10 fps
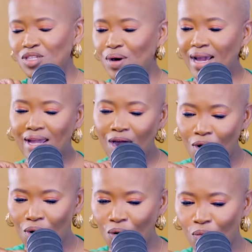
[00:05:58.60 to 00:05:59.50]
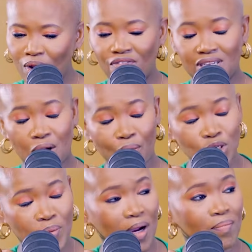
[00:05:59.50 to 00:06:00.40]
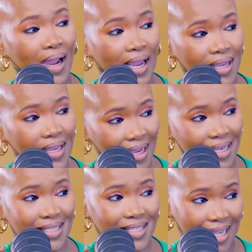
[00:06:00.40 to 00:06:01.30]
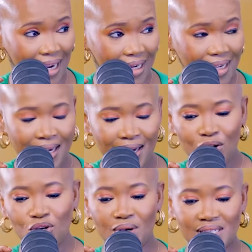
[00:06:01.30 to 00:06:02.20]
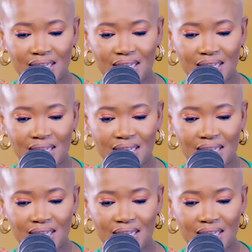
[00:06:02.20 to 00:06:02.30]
So I get home. In fact, I went to pick up my youngest son, who is